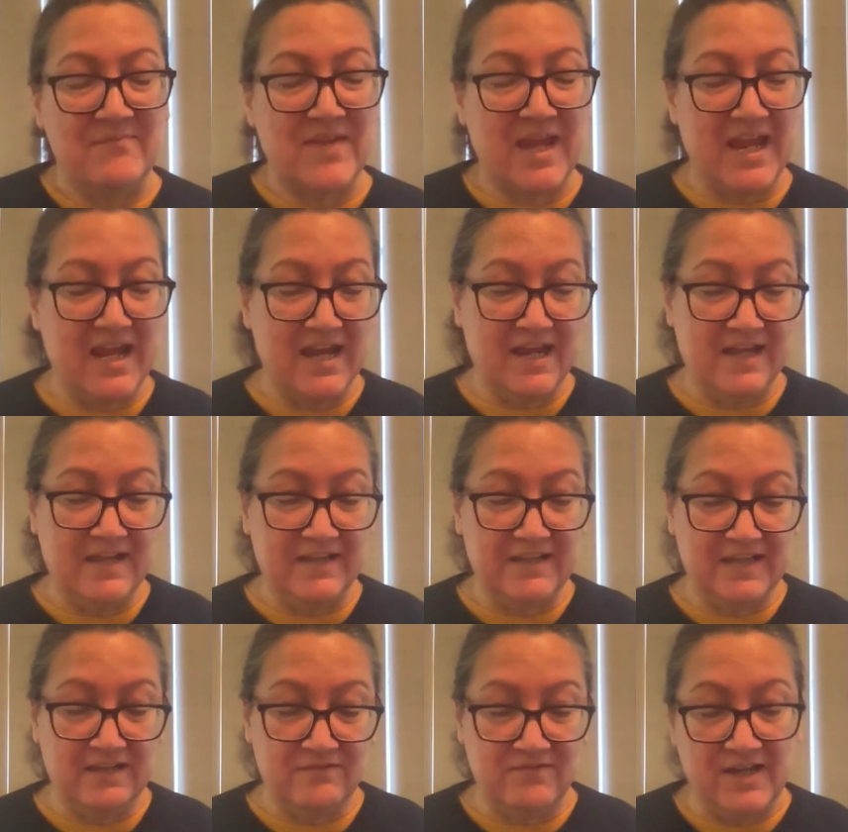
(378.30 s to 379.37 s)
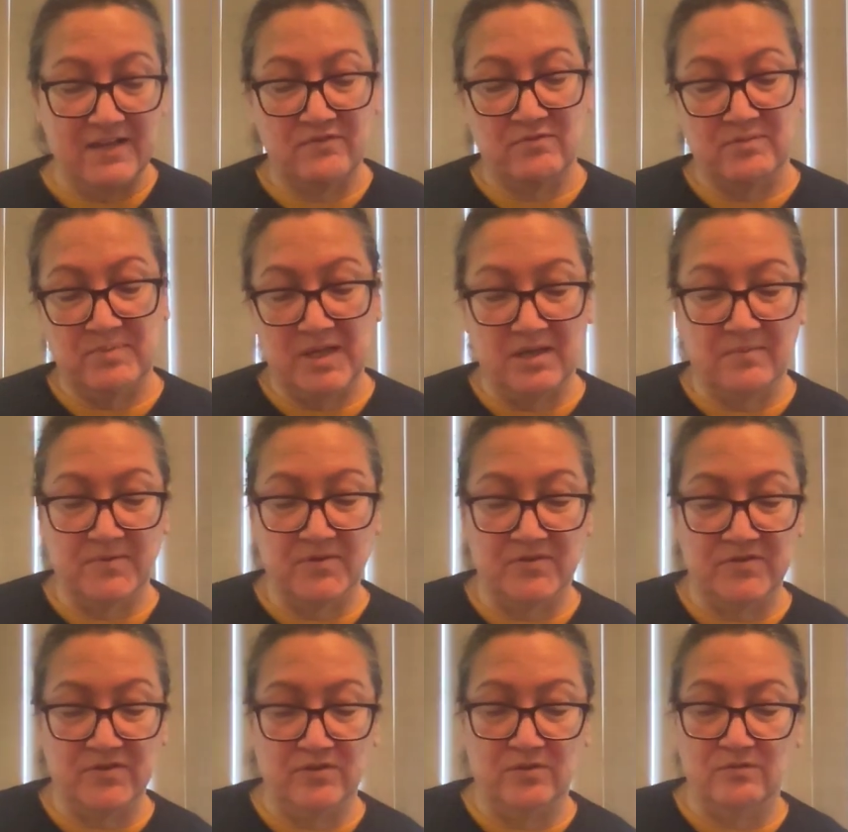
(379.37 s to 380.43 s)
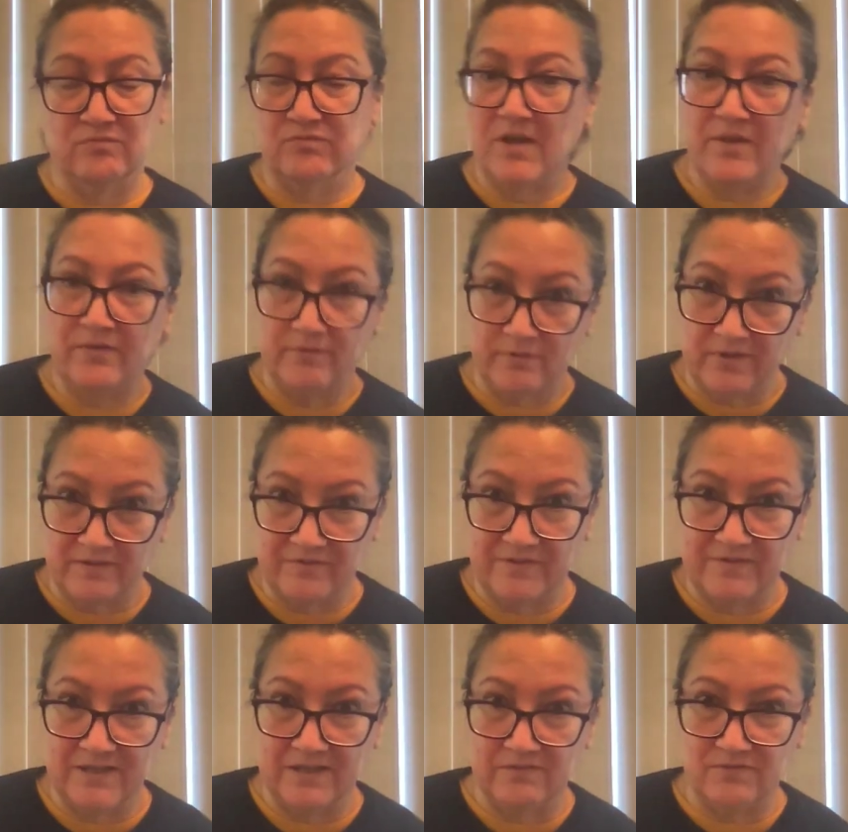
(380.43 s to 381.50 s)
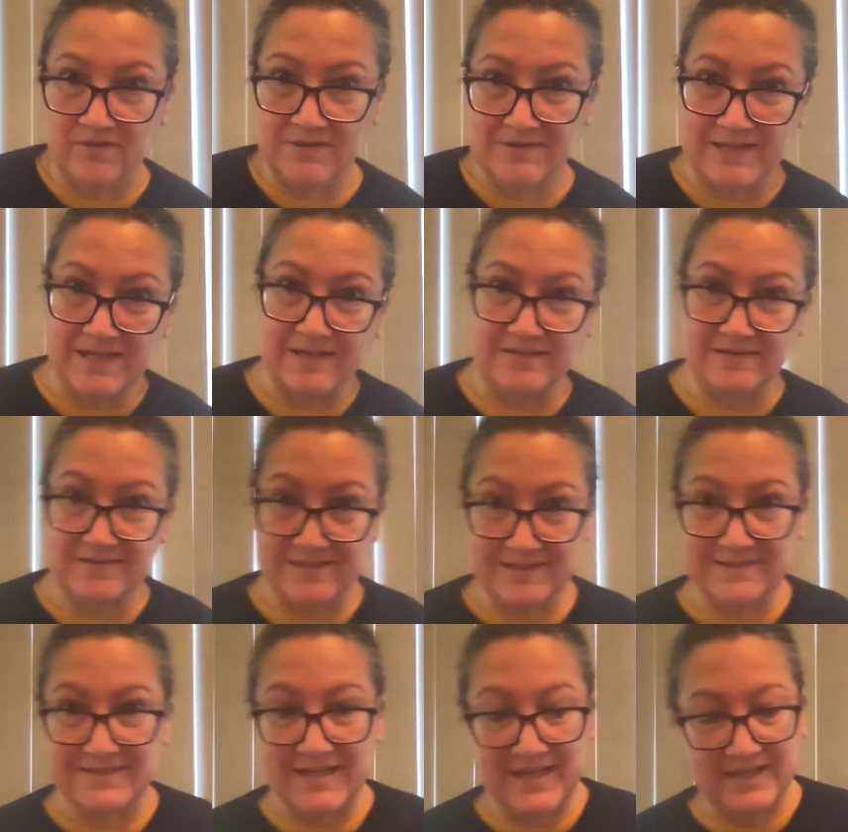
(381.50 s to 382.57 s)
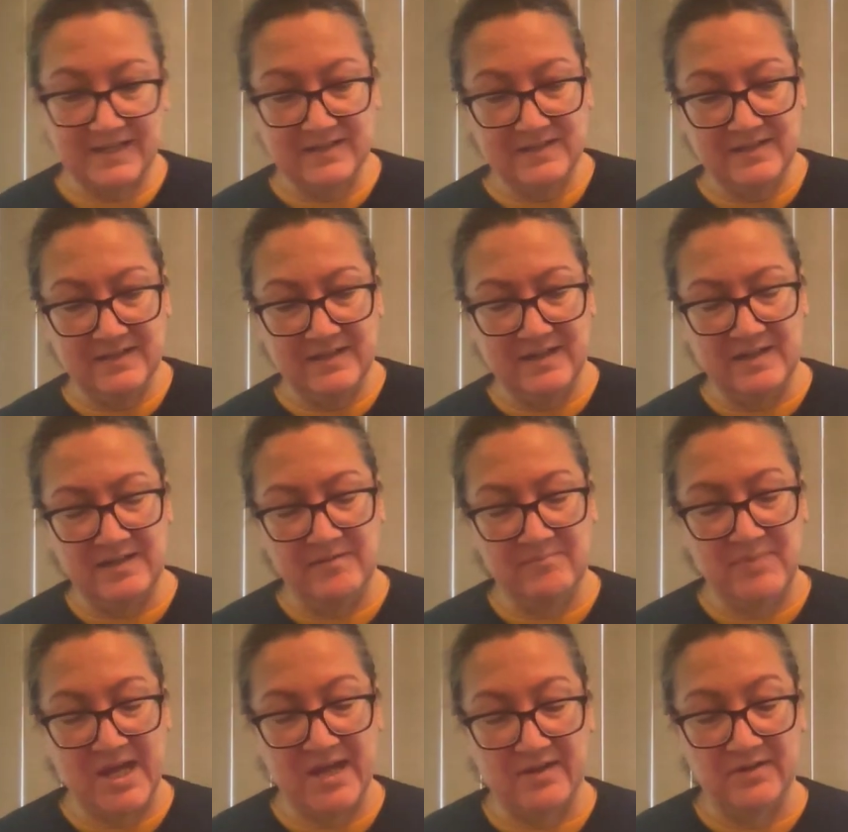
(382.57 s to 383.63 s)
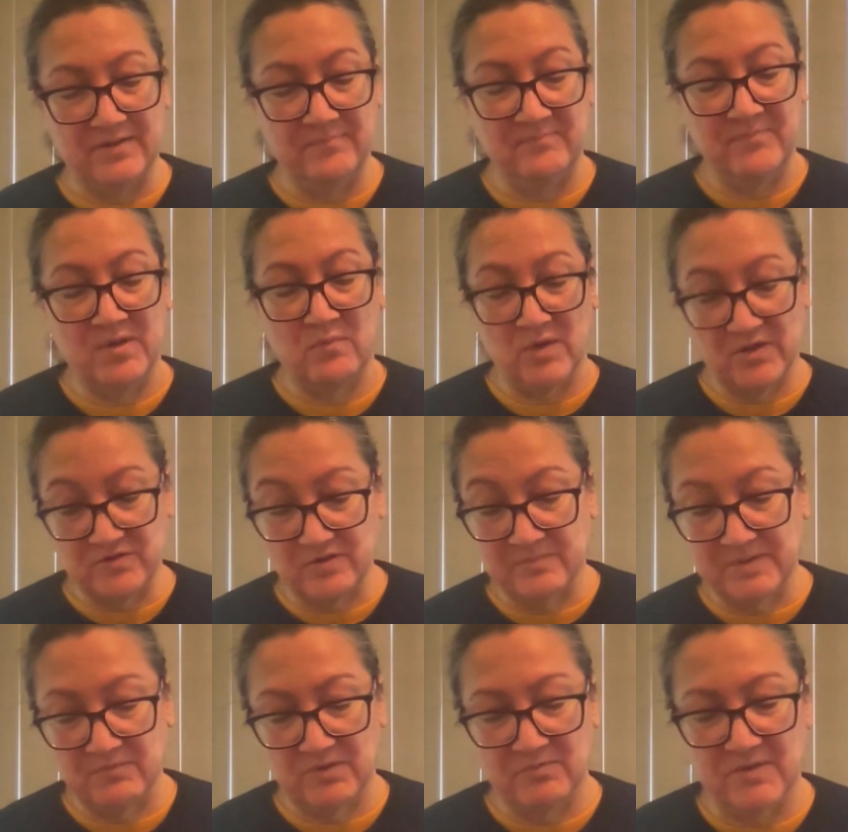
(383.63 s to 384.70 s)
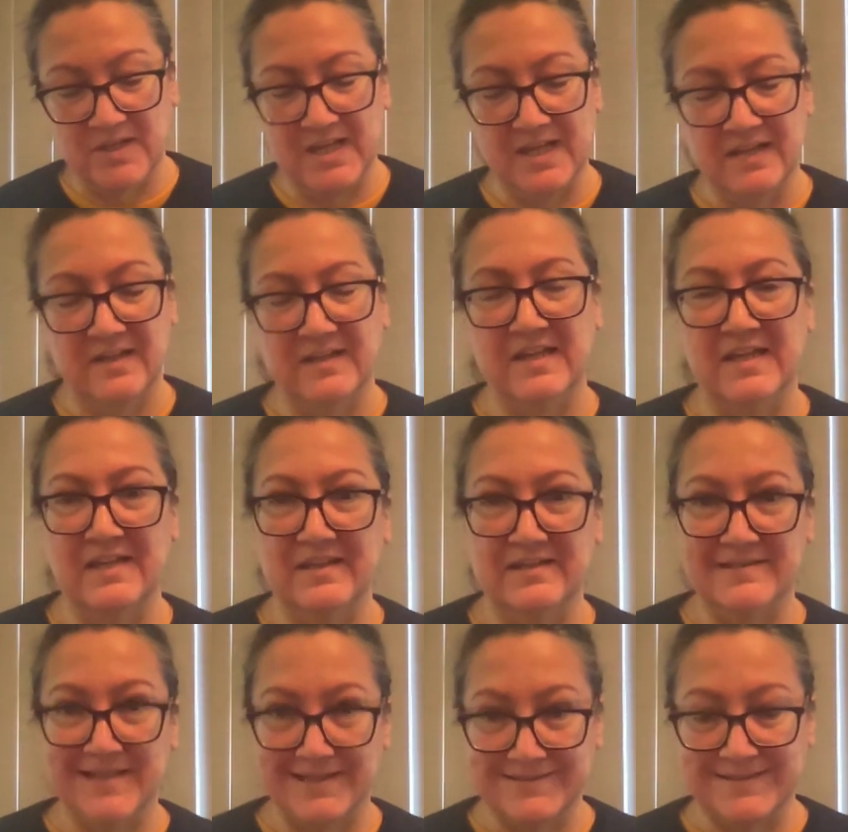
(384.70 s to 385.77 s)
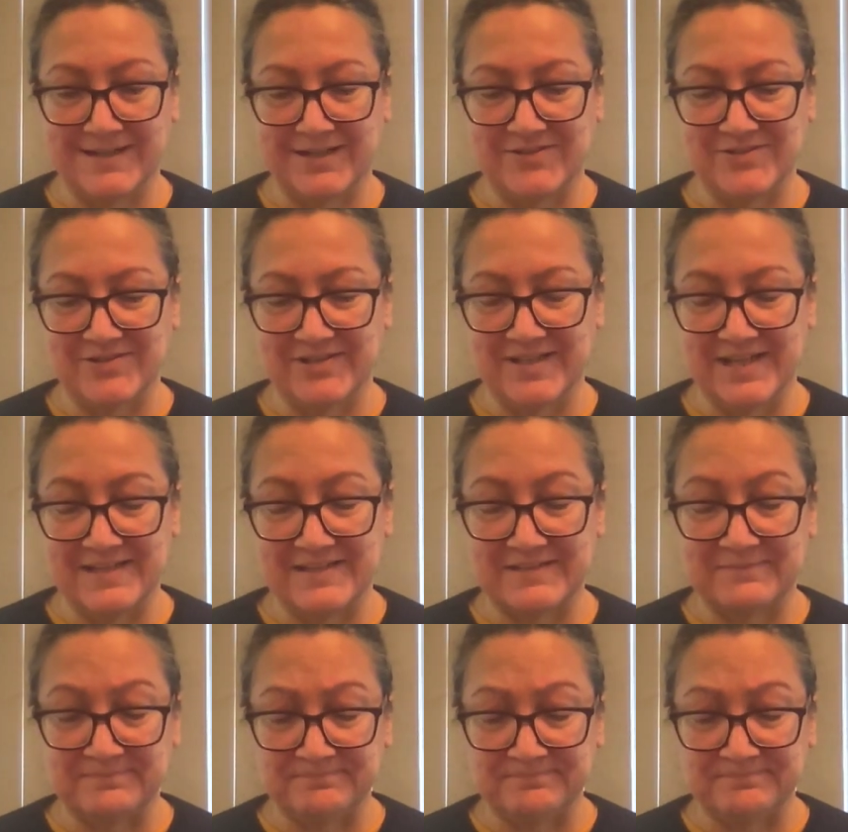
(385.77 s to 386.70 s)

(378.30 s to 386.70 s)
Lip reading: And the advanced would be able to run through the 15-foot zigzag pattern while dribbling with one hand in 10 seconds or less.